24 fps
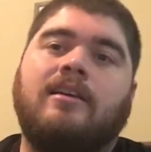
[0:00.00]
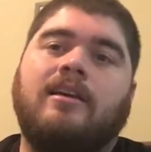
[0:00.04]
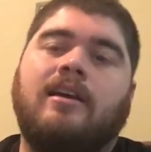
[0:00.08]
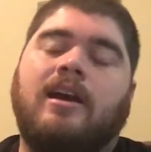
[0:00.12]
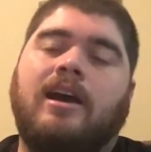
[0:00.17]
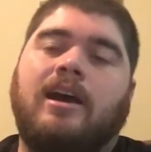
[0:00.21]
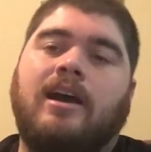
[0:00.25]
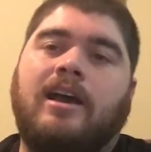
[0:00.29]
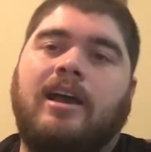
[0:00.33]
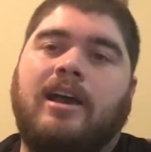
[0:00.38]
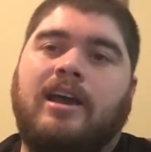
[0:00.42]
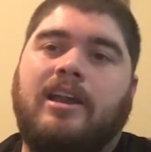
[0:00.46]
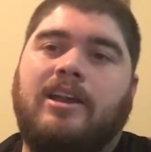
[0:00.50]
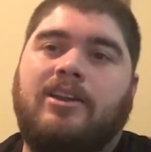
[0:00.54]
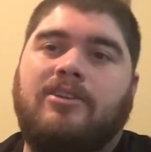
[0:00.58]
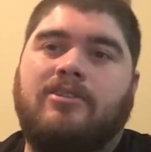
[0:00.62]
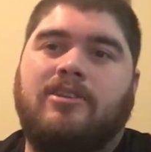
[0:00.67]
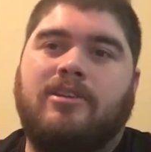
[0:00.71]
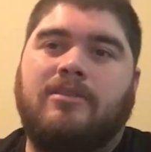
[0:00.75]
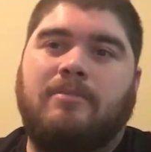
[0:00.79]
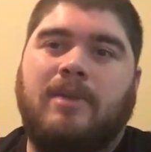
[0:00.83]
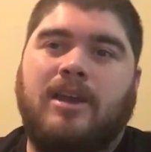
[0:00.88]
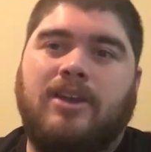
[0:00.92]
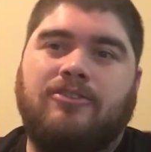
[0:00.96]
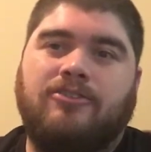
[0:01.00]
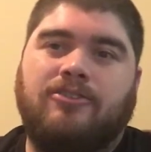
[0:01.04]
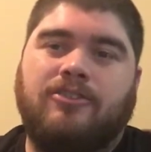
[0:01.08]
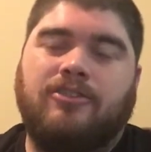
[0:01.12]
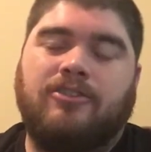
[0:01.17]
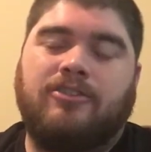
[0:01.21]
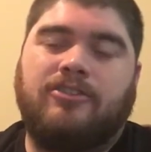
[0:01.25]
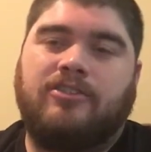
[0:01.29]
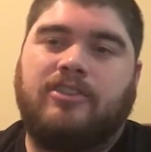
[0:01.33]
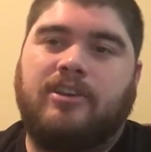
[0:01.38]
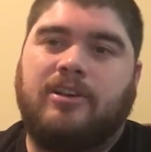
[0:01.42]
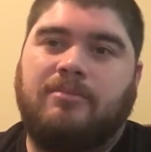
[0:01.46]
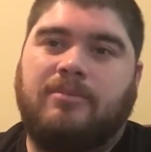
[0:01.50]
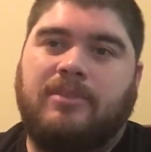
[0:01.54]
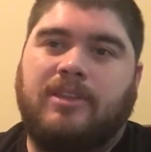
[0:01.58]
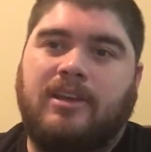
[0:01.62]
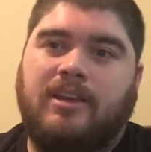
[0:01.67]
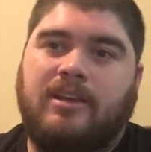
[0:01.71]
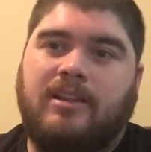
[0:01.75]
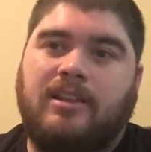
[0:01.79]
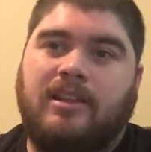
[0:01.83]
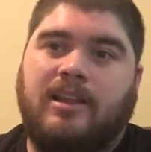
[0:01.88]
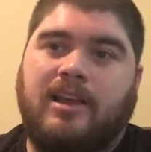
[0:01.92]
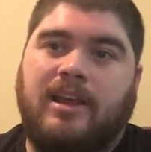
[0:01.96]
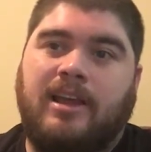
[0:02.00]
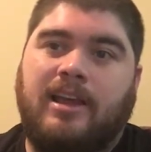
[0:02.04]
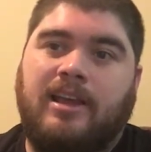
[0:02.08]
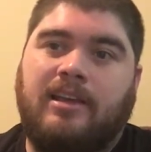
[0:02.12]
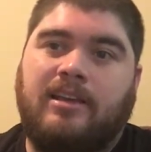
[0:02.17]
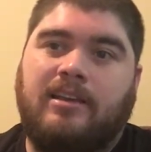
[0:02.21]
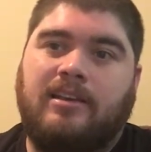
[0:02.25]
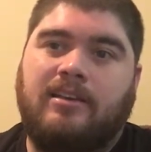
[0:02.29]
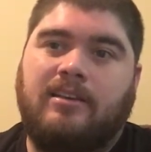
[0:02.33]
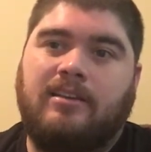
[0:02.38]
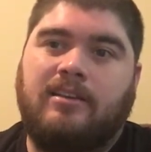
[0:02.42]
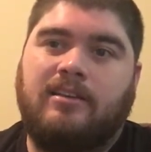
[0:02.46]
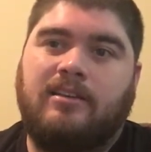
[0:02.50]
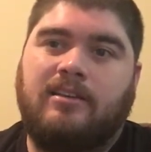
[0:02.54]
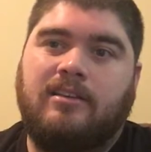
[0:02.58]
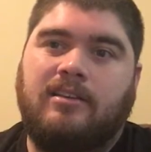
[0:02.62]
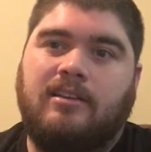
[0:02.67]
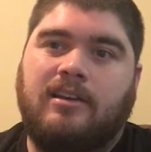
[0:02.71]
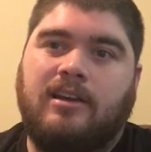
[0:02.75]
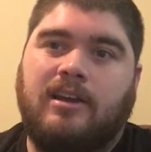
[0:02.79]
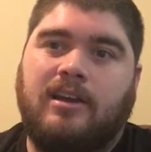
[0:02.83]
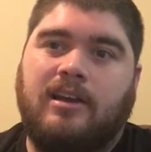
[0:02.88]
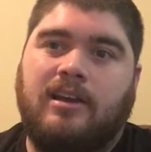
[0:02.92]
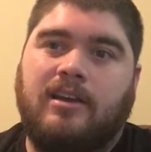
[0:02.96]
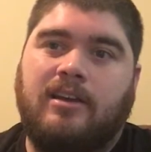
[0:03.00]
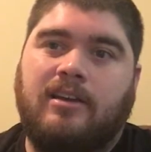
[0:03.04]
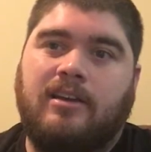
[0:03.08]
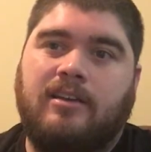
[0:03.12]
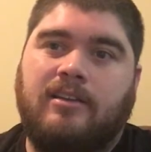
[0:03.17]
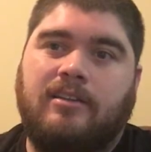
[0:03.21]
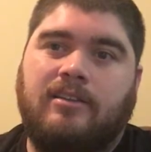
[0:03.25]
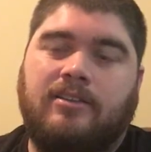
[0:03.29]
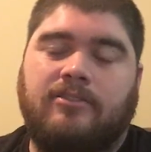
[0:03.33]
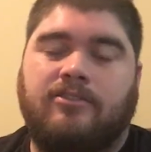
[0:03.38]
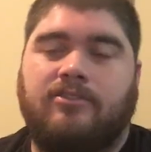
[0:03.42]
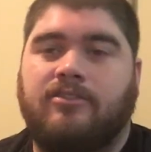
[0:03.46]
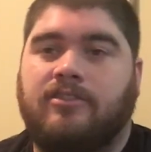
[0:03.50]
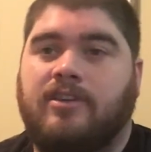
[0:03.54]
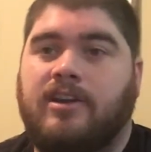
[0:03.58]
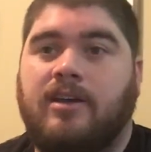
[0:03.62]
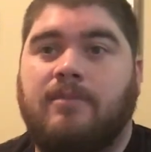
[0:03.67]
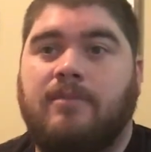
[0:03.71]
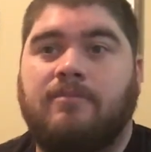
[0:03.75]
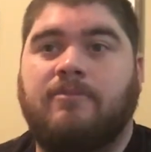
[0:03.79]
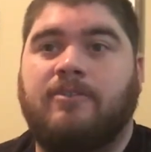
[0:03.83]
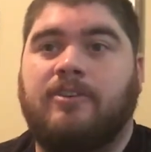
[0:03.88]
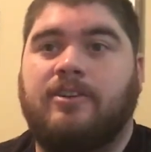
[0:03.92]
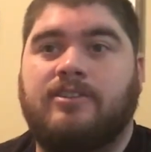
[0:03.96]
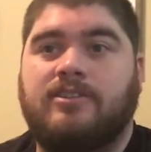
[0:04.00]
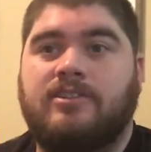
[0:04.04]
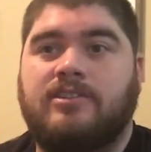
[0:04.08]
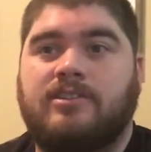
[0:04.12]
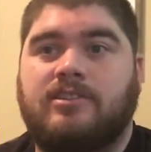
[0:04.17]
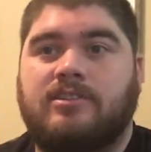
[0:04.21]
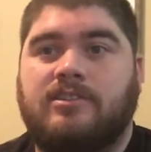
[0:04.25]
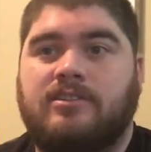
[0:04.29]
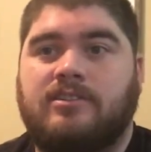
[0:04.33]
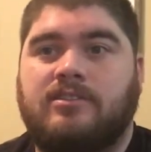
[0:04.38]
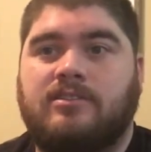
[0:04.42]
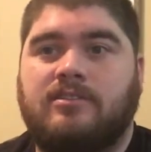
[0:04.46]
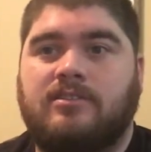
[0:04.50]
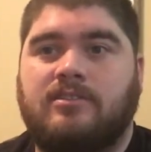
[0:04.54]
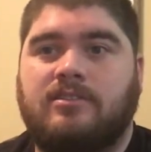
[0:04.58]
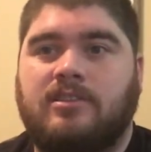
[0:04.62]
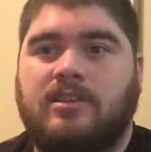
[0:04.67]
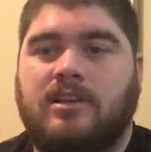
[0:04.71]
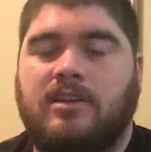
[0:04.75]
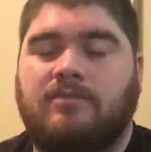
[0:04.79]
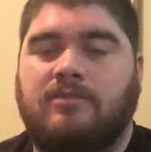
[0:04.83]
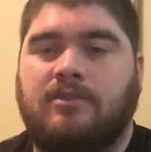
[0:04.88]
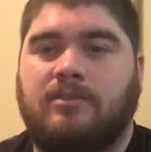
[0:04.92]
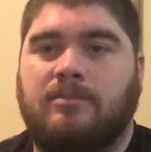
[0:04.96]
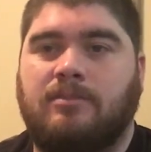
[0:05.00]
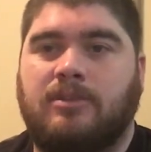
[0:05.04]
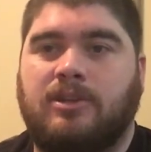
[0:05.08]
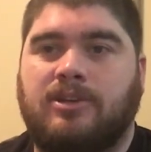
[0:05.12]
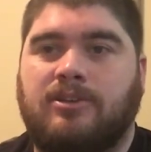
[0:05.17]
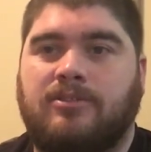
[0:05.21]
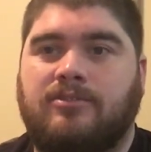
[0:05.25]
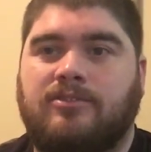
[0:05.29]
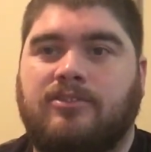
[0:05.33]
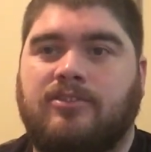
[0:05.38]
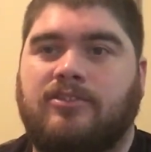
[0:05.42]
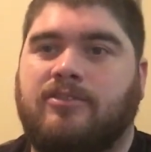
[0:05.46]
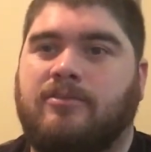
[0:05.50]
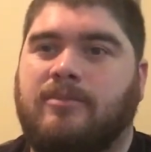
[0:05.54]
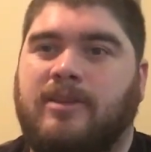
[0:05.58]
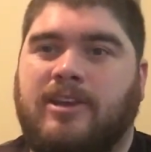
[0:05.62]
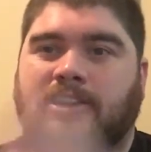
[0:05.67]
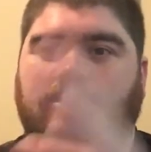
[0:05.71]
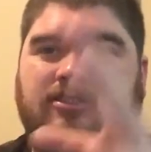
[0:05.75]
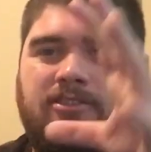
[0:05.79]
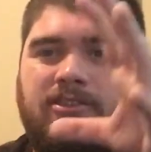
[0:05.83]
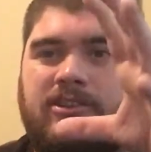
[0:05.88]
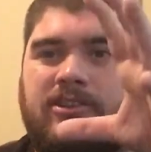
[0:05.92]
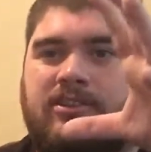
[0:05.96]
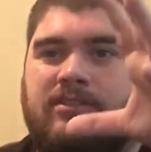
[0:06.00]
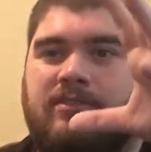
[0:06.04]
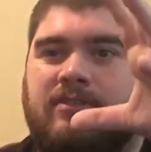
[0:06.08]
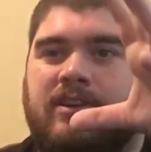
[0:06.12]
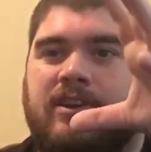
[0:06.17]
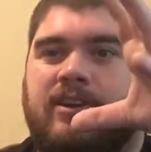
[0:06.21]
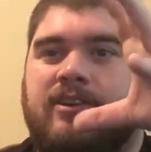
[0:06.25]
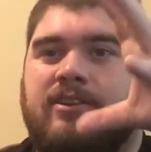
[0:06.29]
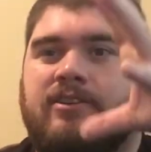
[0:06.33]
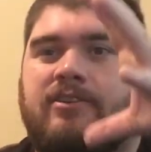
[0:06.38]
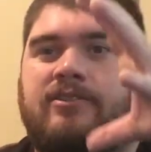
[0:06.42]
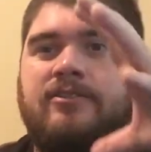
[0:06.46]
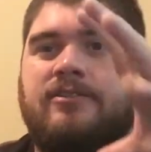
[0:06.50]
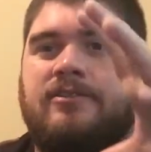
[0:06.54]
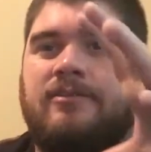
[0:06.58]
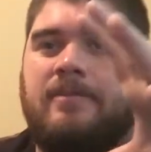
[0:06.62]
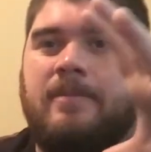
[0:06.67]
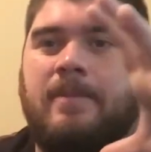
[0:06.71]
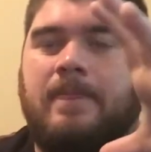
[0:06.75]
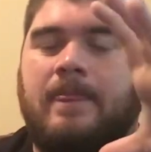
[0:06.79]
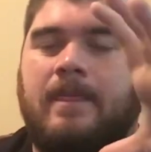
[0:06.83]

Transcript: and you can measure something like the circumference of the balloon. Just imagine it's spherical,